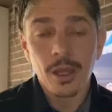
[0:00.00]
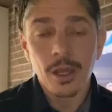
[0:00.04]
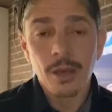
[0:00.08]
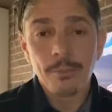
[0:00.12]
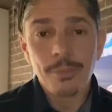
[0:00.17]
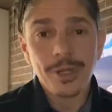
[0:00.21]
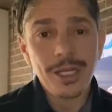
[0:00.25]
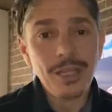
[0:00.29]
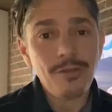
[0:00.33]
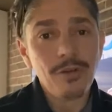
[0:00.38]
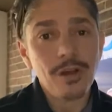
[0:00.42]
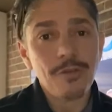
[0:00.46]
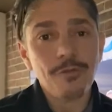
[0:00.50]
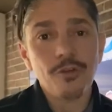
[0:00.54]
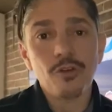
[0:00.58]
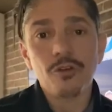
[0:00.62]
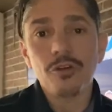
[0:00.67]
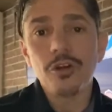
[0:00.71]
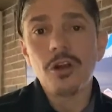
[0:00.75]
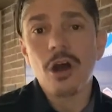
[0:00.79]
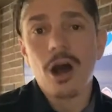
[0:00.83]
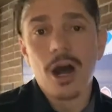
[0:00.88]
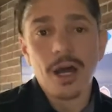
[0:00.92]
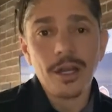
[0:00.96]
But even if you're
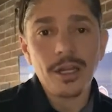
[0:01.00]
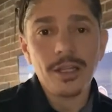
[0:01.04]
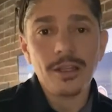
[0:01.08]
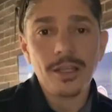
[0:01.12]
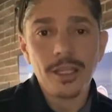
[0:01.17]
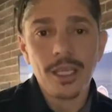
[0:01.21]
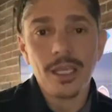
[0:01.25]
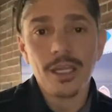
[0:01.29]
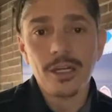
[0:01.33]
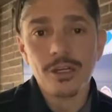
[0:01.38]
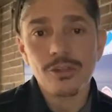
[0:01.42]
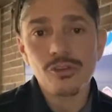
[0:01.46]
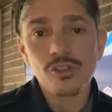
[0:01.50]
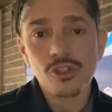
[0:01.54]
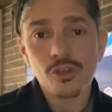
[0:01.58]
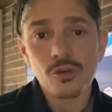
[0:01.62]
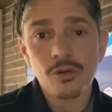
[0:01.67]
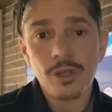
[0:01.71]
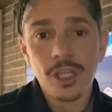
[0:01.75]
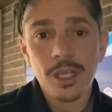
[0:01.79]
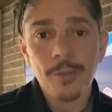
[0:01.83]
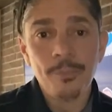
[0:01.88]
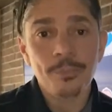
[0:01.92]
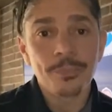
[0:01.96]
not in the
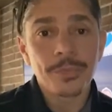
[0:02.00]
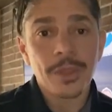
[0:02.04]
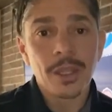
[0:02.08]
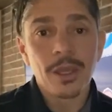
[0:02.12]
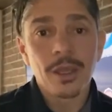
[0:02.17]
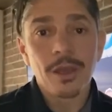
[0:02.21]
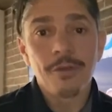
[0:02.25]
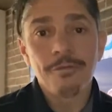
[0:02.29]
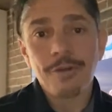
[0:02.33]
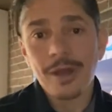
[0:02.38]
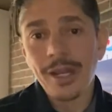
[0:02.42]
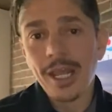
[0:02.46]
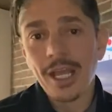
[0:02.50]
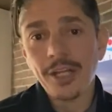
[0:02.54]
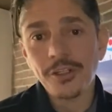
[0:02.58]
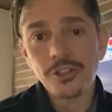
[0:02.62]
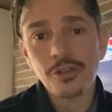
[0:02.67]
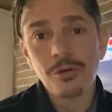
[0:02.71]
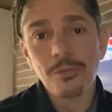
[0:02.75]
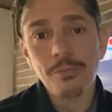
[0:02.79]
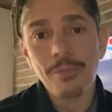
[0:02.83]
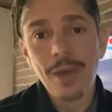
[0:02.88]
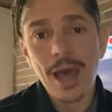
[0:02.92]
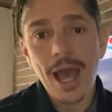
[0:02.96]
industry,
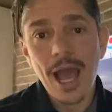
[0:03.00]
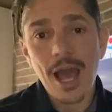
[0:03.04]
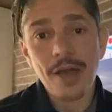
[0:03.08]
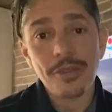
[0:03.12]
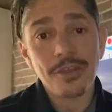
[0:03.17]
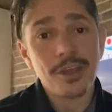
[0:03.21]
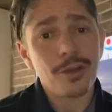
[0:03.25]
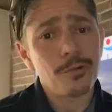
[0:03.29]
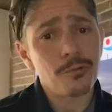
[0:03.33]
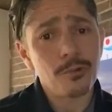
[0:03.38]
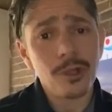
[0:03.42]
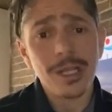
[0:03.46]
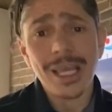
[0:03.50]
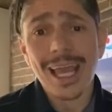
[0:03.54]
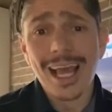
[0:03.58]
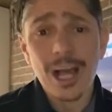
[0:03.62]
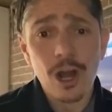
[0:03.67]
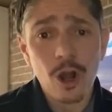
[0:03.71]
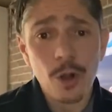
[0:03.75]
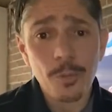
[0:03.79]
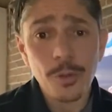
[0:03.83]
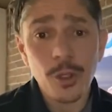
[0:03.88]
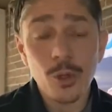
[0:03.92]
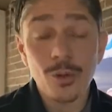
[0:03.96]
financial math can really
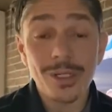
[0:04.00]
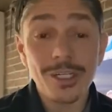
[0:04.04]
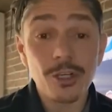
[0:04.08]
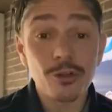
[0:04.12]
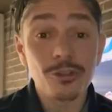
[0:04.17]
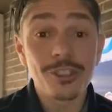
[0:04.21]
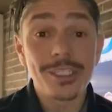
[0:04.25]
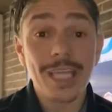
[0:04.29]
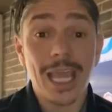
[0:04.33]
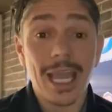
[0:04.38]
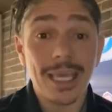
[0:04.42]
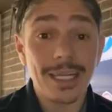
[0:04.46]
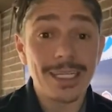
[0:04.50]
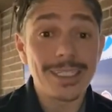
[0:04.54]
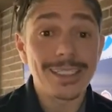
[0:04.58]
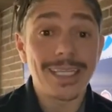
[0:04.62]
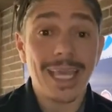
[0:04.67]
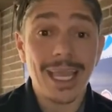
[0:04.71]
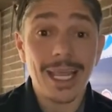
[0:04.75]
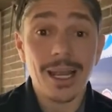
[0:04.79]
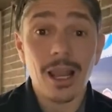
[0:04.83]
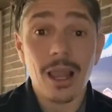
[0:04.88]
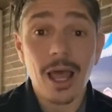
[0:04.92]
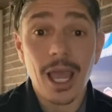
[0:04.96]
help you in your day to
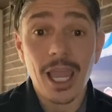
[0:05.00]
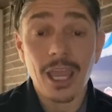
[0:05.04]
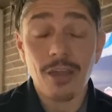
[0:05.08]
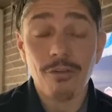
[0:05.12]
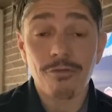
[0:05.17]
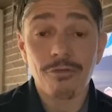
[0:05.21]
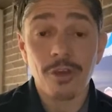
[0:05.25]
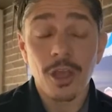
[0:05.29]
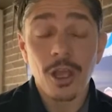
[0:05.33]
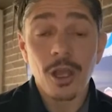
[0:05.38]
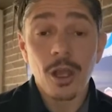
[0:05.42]
day life.